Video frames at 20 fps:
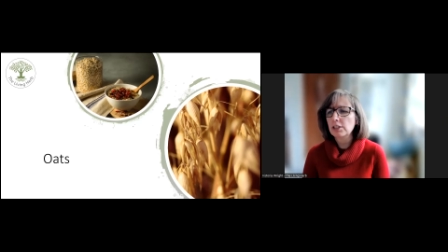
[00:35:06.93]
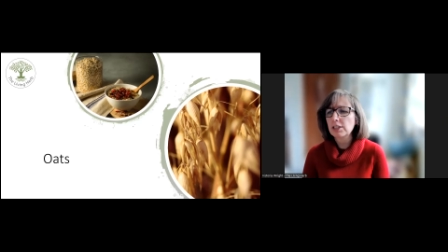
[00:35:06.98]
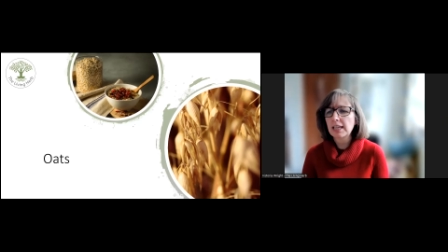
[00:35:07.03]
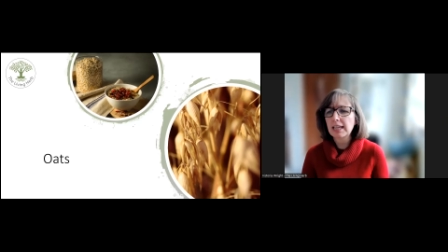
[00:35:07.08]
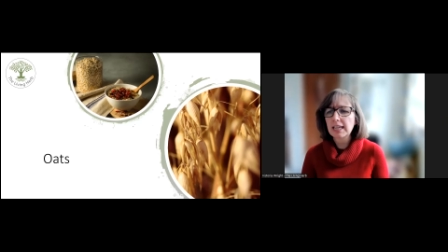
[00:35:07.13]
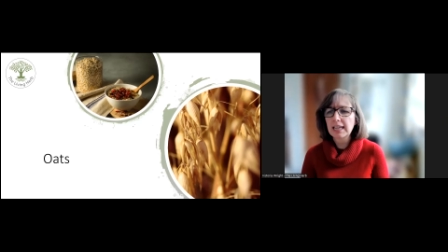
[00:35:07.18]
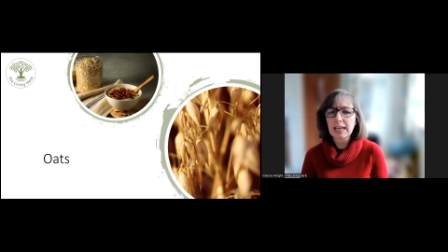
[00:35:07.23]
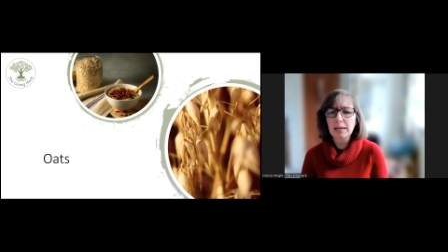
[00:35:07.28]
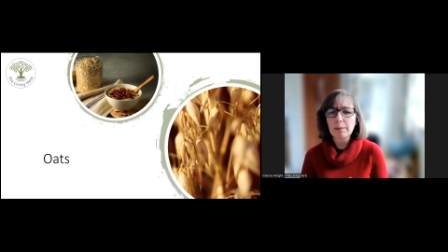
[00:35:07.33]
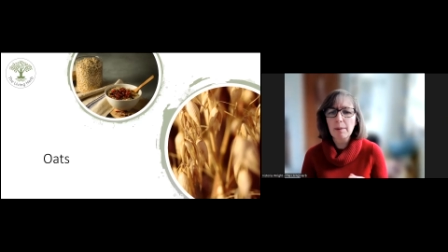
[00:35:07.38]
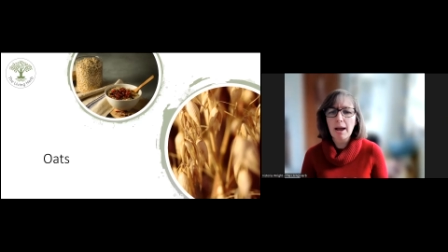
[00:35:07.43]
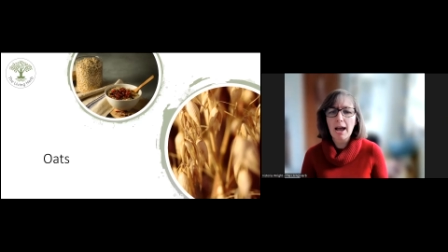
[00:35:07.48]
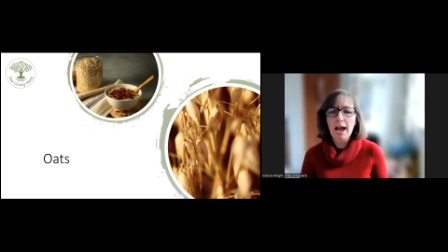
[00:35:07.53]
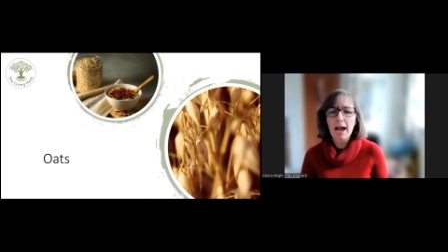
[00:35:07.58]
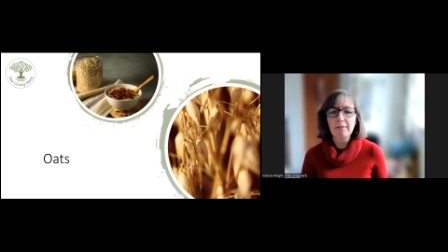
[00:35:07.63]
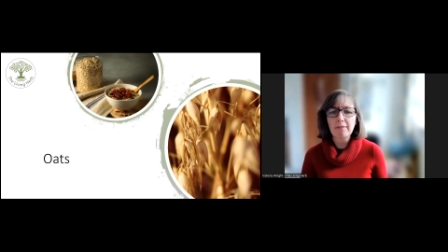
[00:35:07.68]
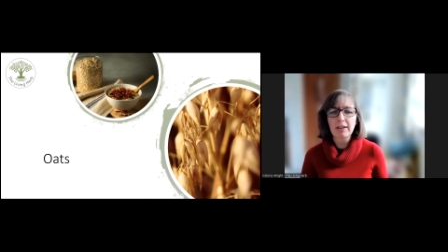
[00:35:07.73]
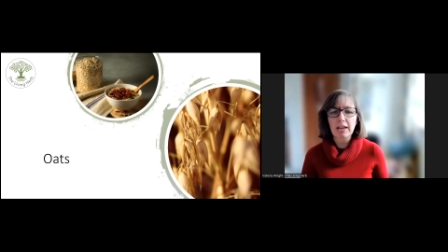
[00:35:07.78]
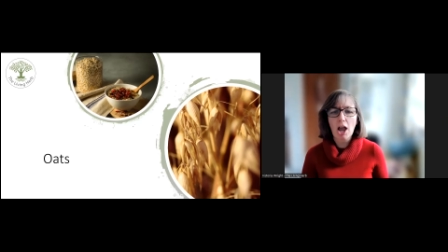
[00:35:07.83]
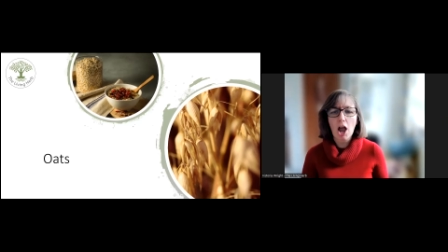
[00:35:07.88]
thinking about
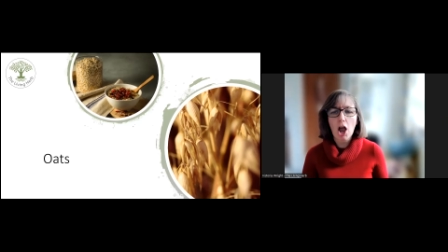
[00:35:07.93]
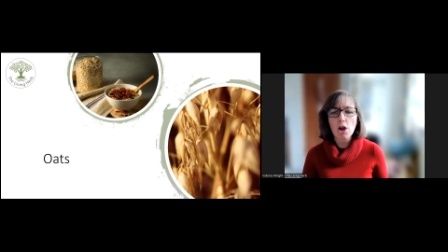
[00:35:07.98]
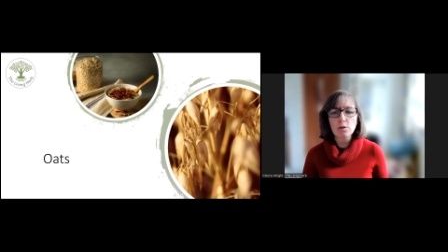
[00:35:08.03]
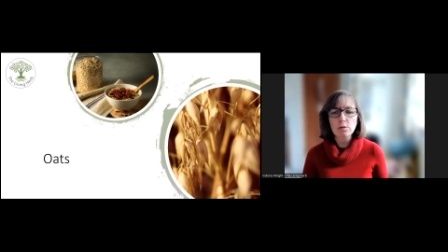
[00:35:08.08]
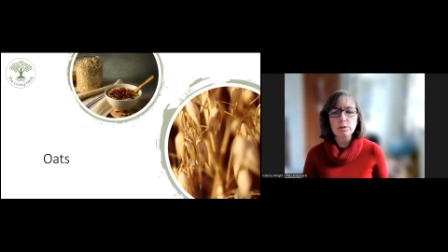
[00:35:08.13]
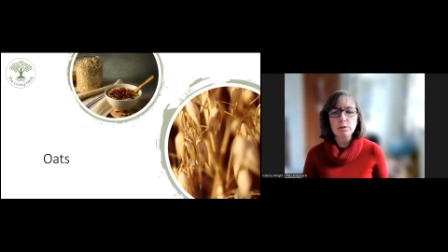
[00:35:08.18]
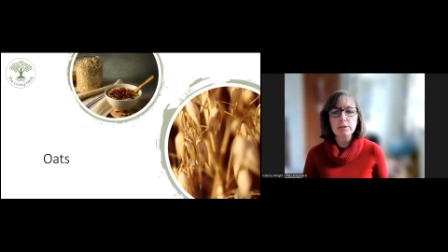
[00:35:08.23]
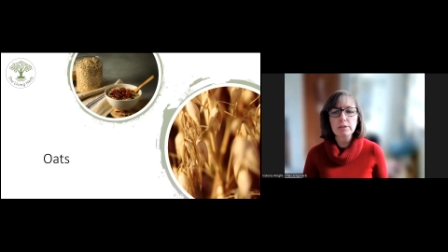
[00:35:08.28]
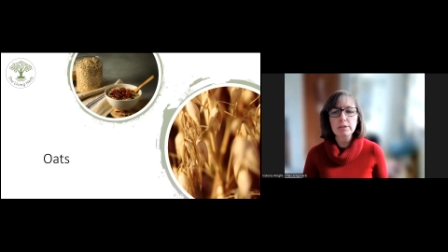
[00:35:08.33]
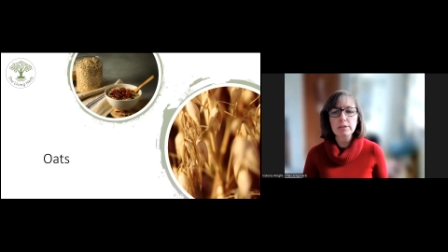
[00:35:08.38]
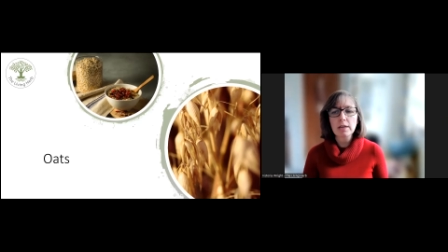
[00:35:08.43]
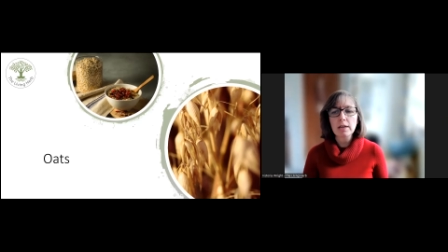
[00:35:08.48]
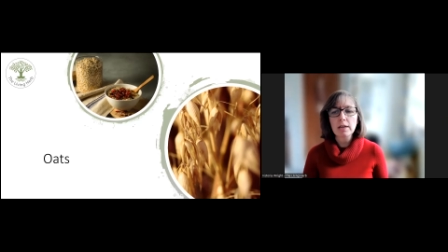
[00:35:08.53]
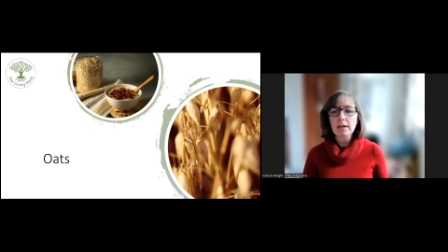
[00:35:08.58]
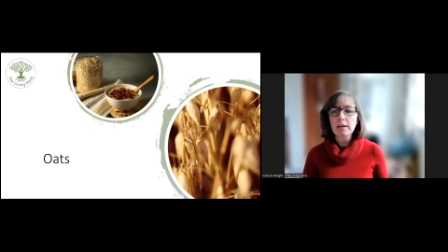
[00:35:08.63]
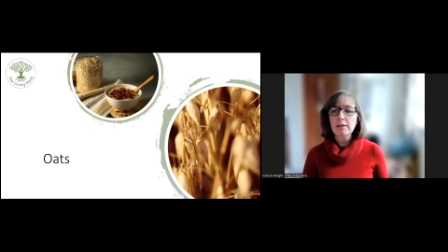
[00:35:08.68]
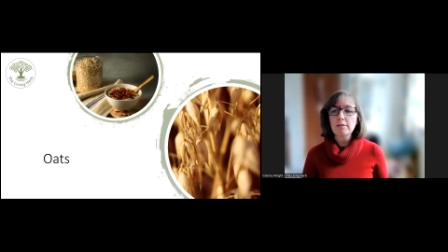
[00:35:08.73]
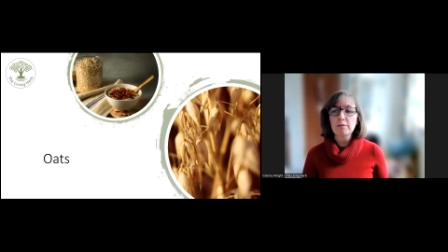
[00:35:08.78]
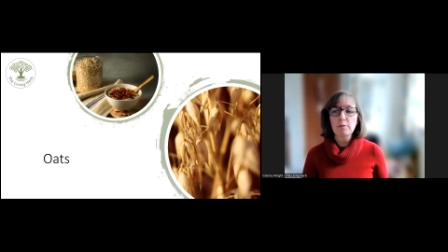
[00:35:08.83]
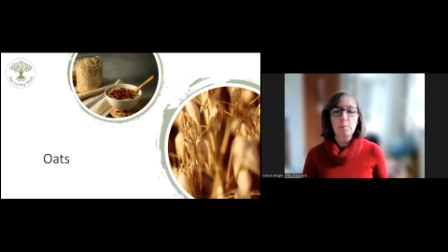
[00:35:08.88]
having oats
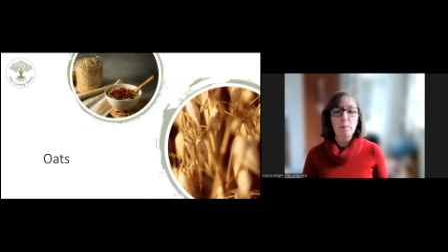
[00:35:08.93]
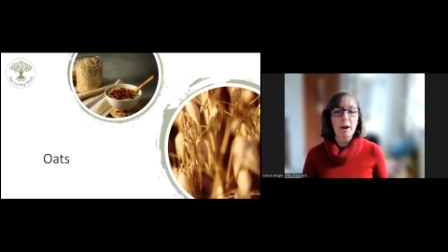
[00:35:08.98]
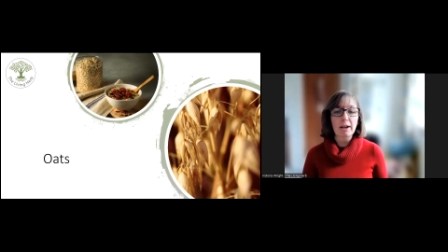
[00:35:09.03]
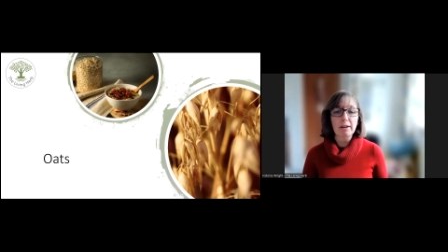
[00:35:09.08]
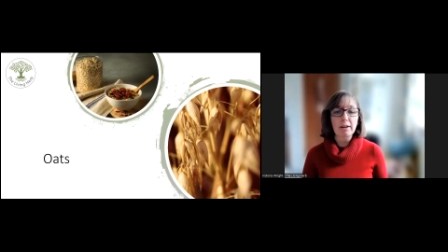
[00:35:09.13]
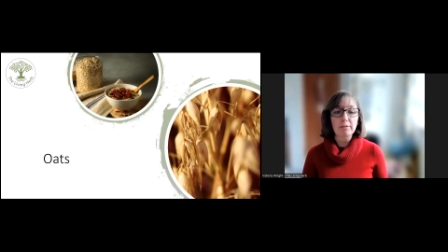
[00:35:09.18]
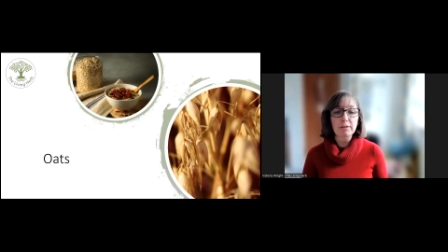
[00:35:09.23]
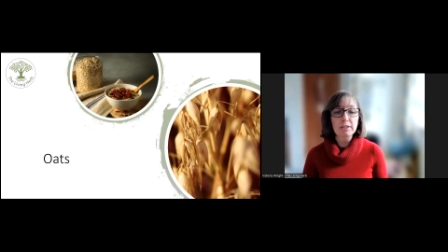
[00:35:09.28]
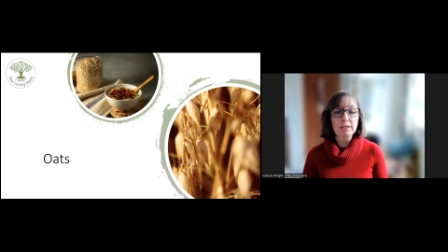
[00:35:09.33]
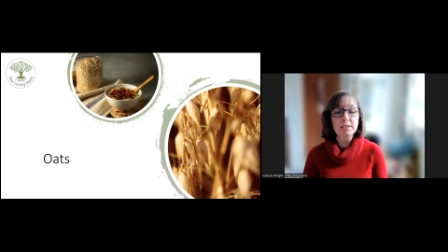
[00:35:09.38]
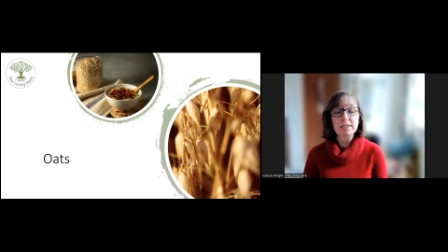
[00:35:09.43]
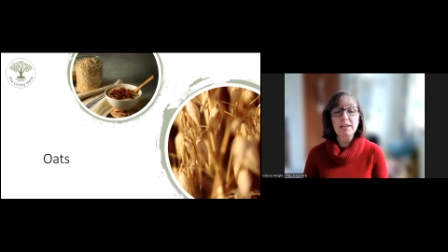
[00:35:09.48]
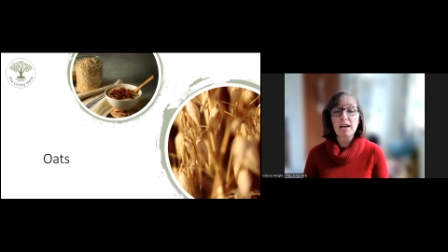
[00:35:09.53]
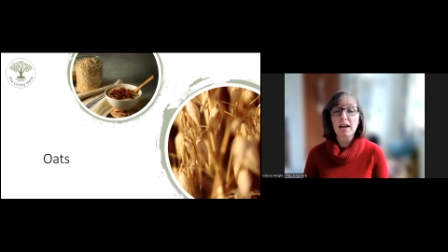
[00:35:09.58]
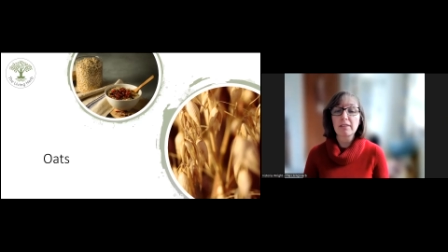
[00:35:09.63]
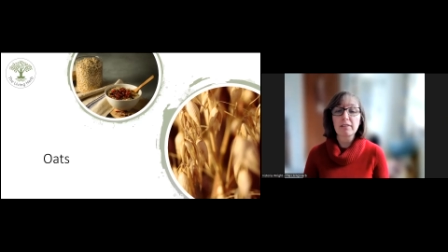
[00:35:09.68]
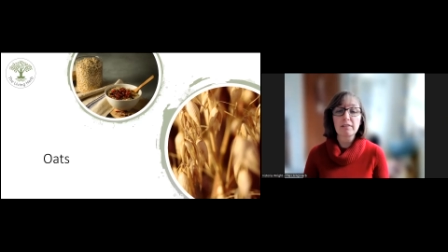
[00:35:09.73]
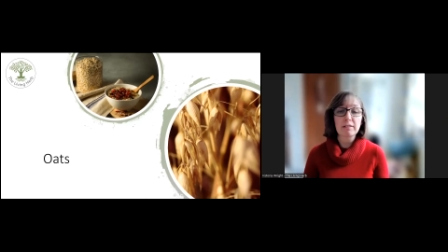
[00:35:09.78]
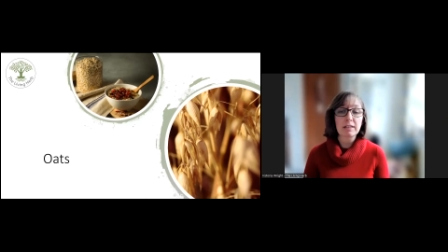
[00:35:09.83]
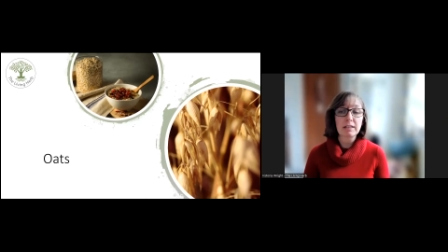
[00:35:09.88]
for breakfast,
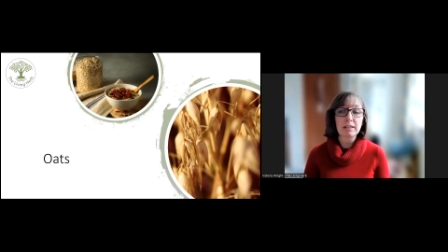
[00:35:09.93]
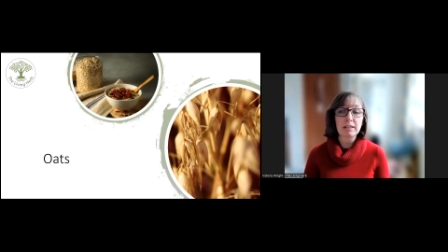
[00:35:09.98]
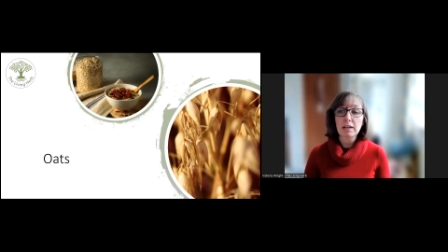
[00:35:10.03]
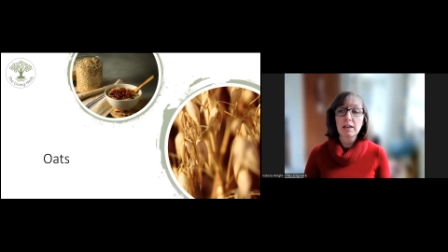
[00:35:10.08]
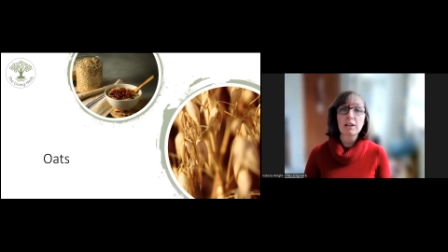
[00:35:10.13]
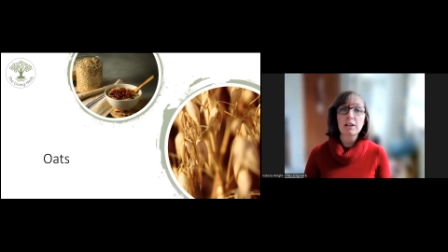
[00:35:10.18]
either in